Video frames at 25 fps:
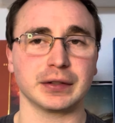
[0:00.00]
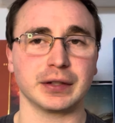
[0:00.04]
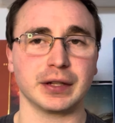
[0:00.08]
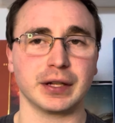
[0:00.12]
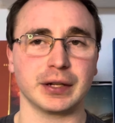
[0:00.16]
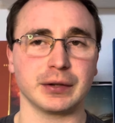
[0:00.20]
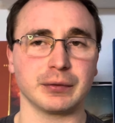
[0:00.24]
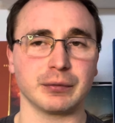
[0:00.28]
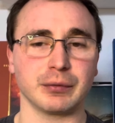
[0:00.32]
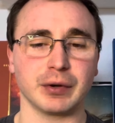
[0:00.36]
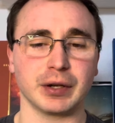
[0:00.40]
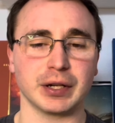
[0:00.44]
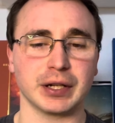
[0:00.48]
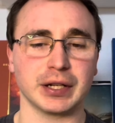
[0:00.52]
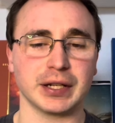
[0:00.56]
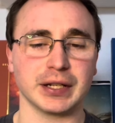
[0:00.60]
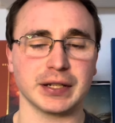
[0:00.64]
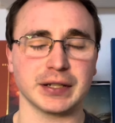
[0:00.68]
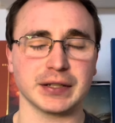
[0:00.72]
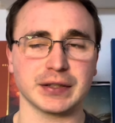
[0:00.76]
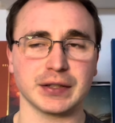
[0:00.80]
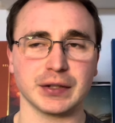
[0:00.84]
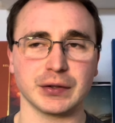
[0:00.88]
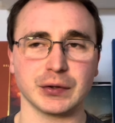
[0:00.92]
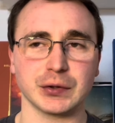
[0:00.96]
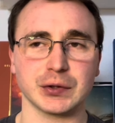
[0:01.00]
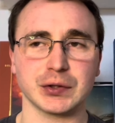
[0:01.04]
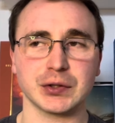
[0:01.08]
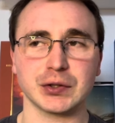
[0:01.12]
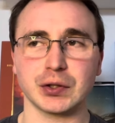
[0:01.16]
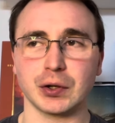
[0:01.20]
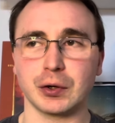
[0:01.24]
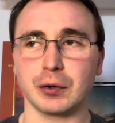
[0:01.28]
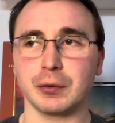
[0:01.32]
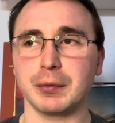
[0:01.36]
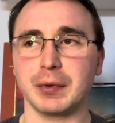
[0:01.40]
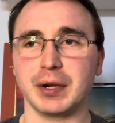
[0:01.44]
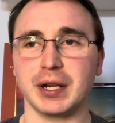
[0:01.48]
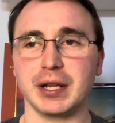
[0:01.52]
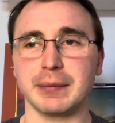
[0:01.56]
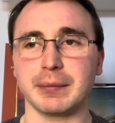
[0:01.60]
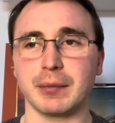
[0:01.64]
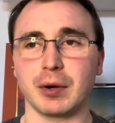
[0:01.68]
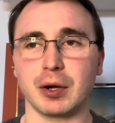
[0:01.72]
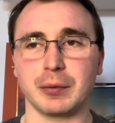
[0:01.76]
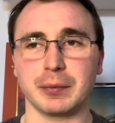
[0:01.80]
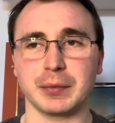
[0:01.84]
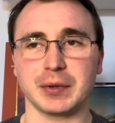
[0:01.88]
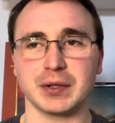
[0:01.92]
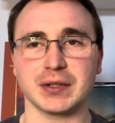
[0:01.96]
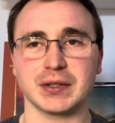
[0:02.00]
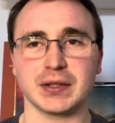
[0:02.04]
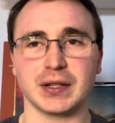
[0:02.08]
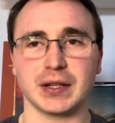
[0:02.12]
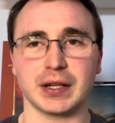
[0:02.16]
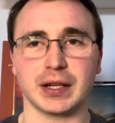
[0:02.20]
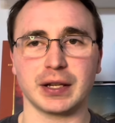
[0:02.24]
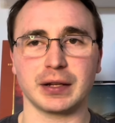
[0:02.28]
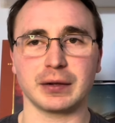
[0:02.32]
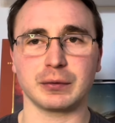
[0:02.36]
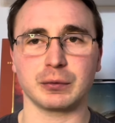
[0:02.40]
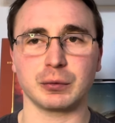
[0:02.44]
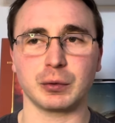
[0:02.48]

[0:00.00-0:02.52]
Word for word: It really is. There are so many moments in it